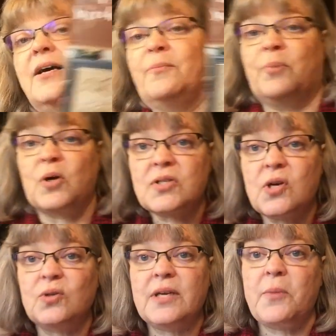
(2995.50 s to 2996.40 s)
Birds
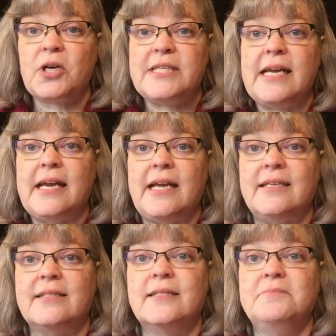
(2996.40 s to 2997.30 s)
Holding
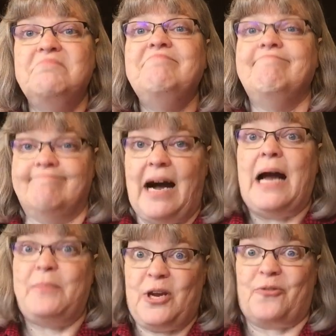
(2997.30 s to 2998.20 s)
Martinis
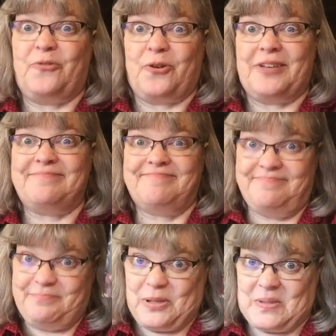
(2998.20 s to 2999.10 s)
I'm here for it.
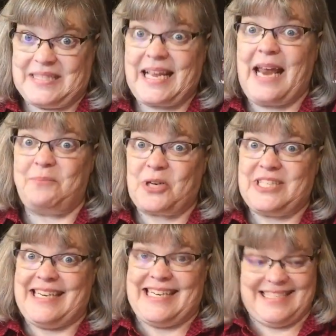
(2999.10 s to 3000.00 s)
Birds and
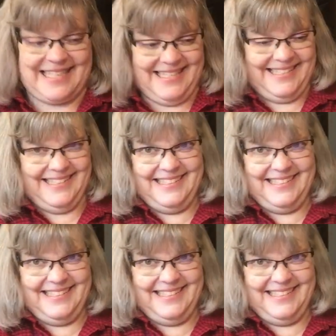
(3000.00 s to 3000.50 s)
martinis.